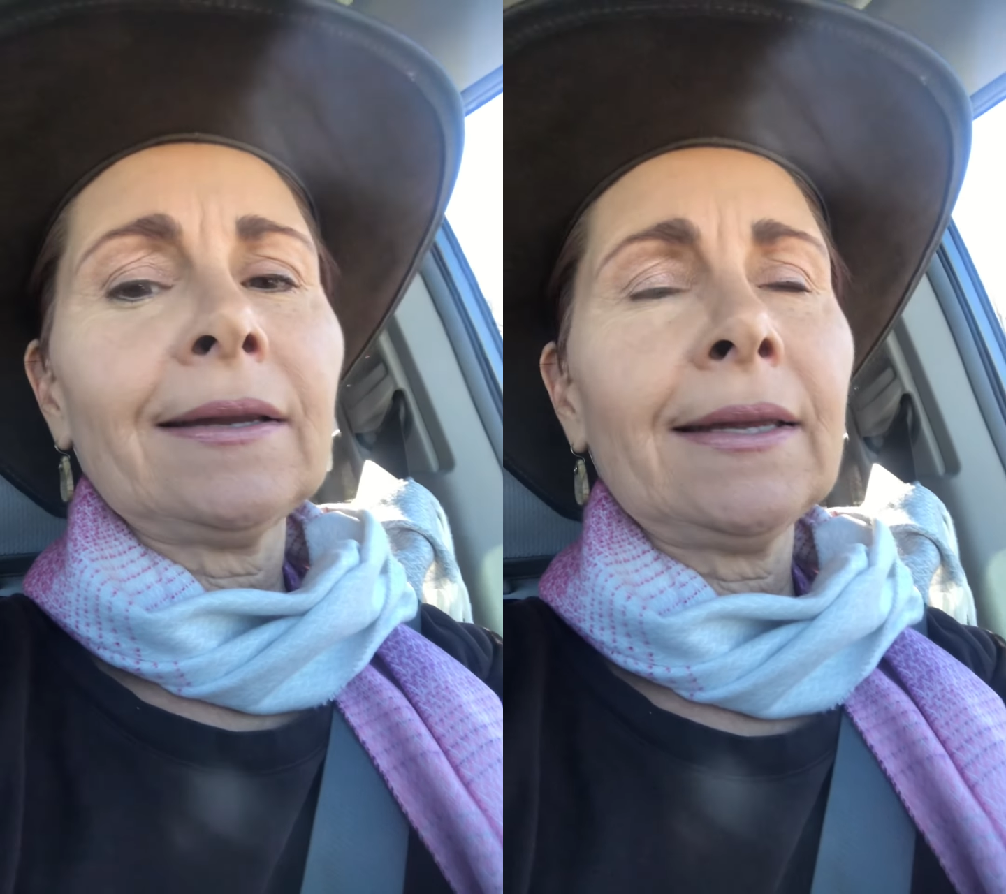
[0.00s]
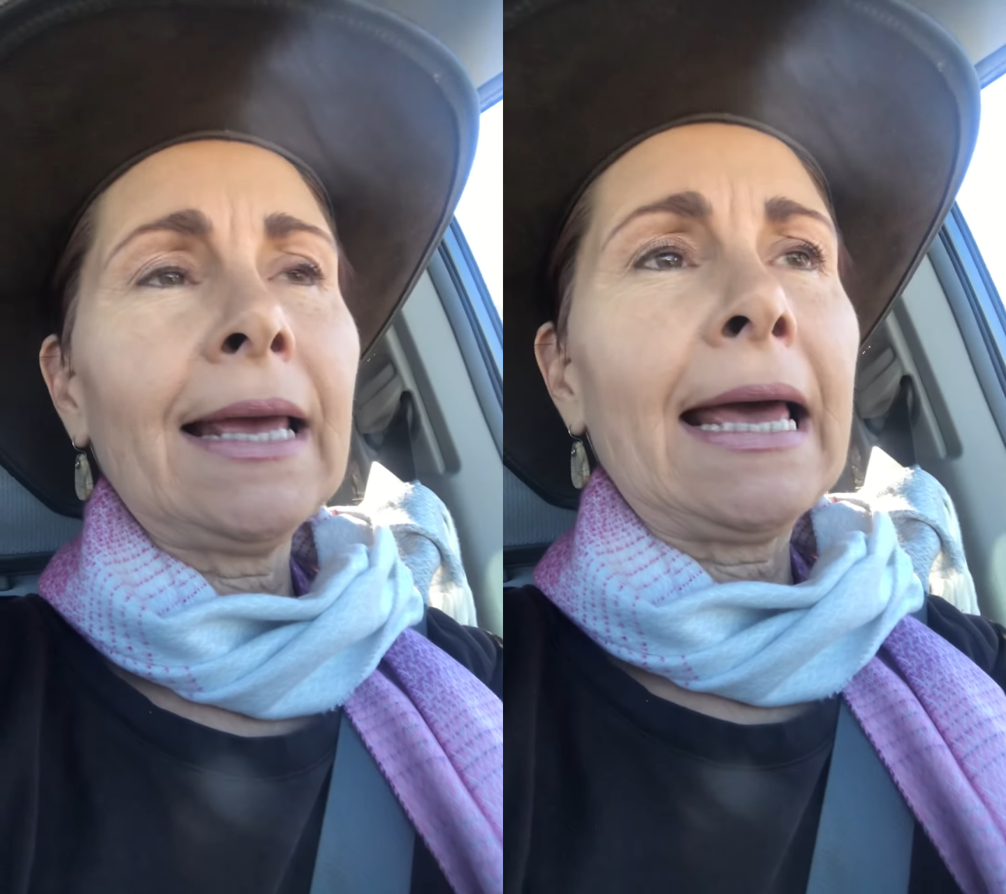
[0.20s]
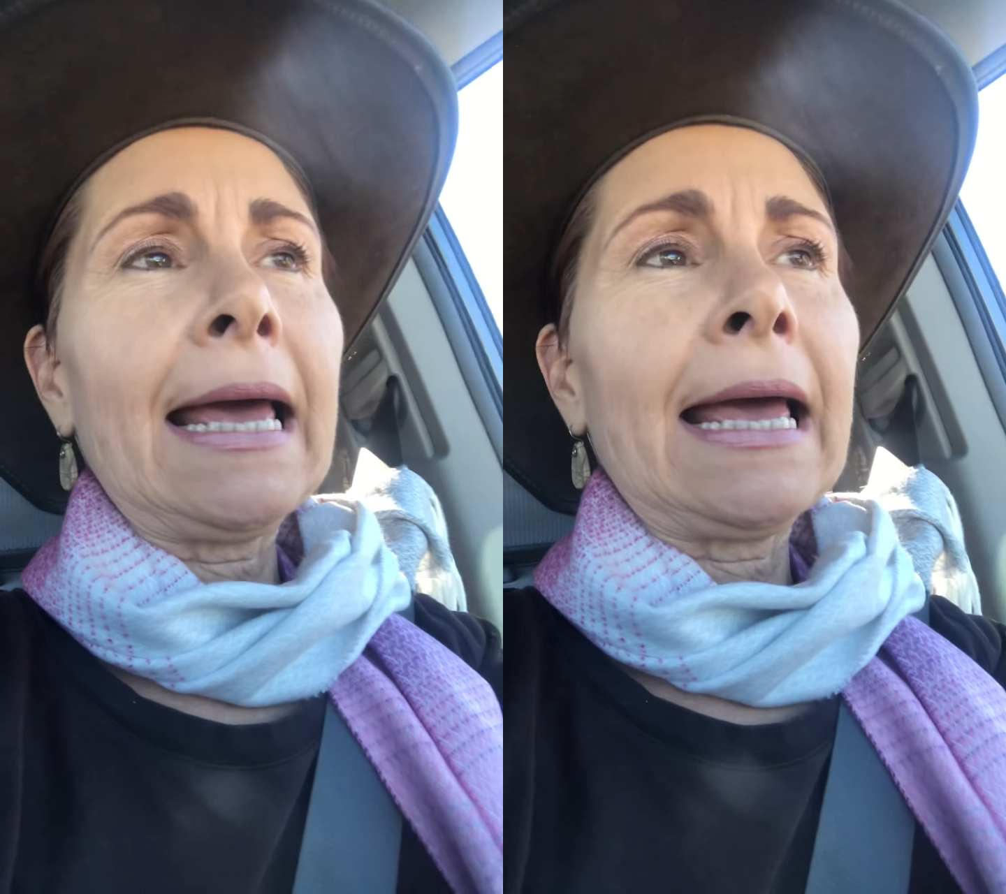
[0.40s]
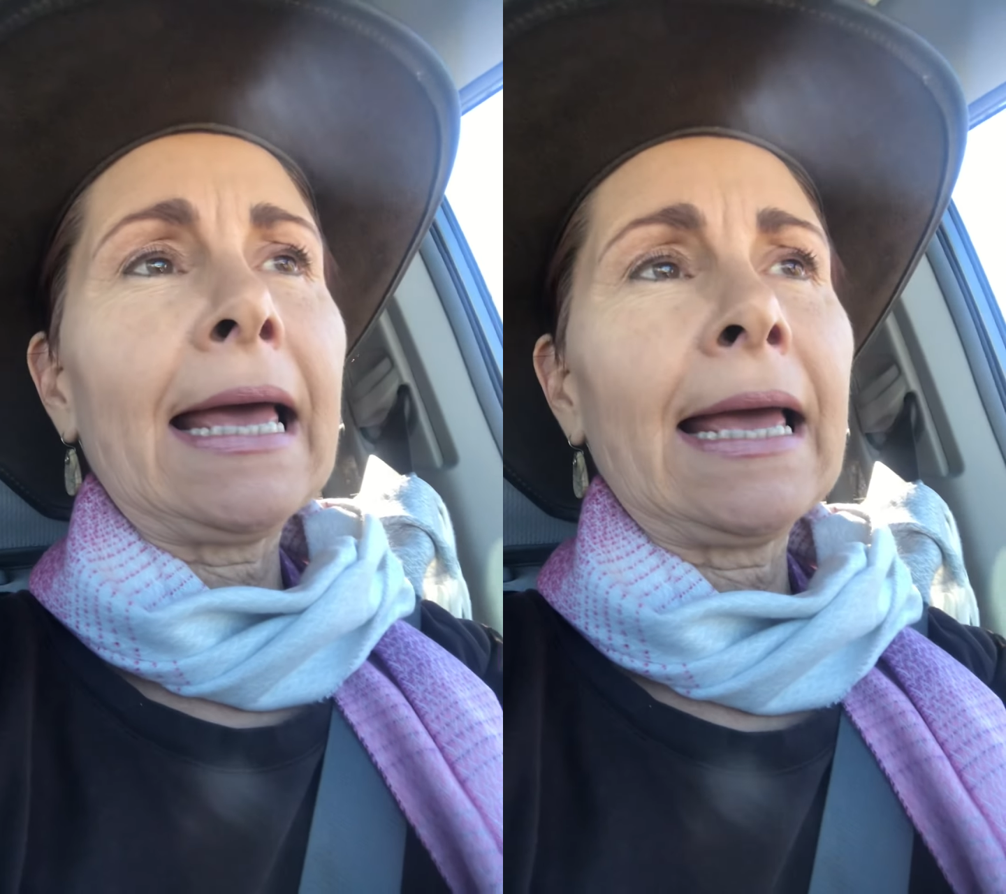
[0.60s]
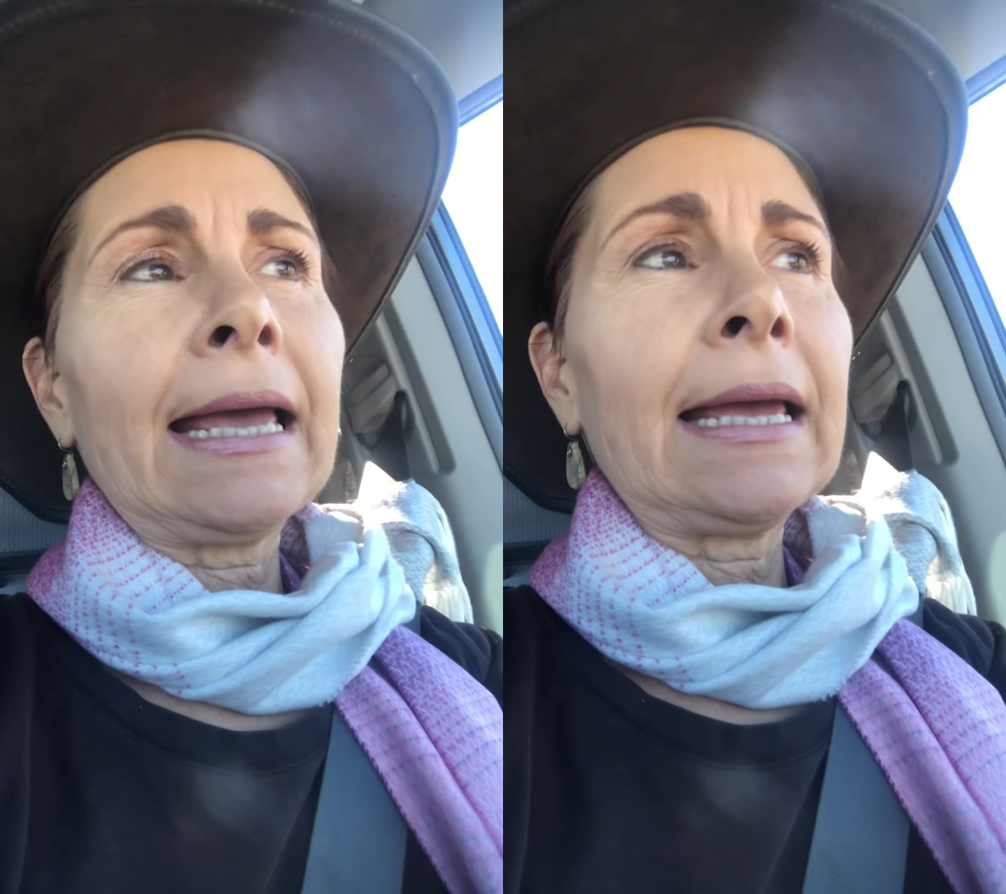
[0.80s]

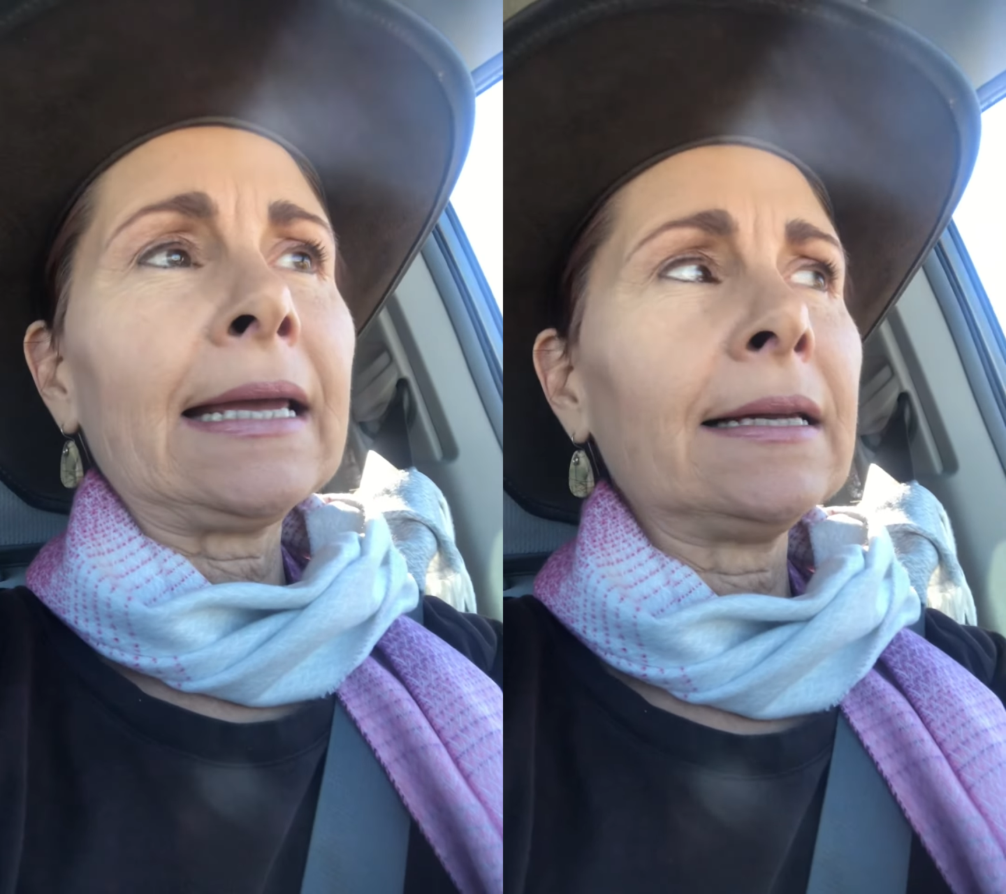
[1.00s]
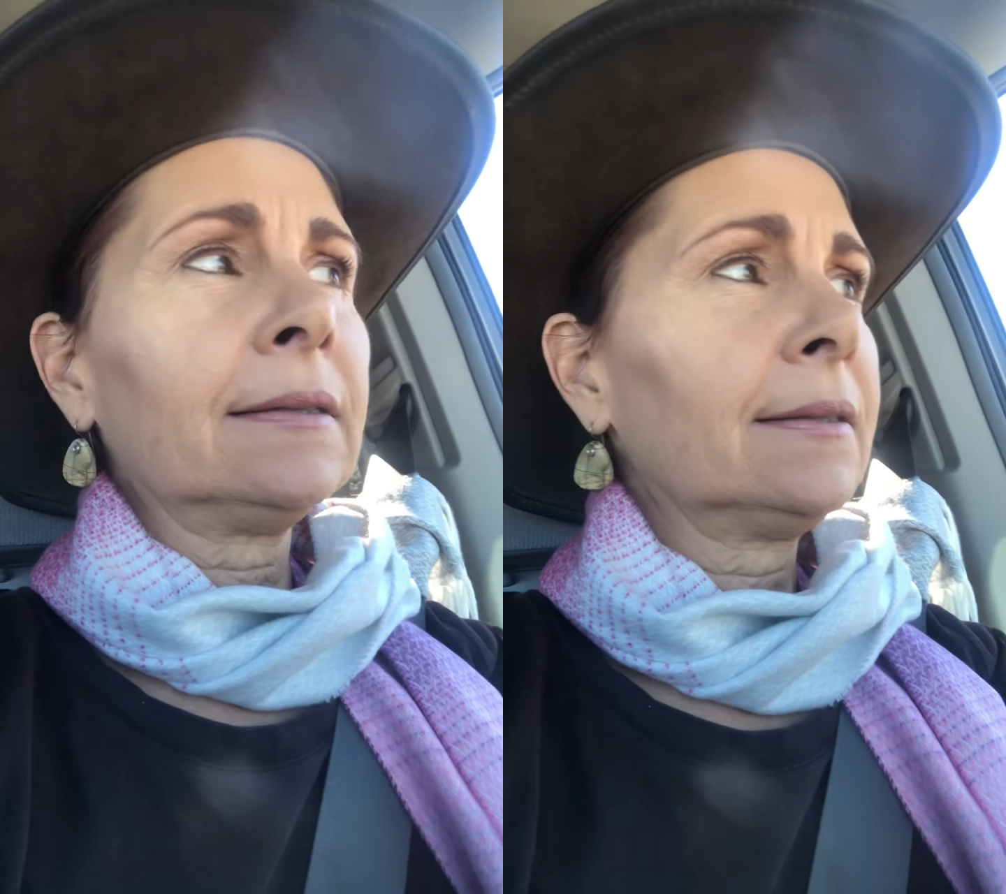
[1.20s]
yay.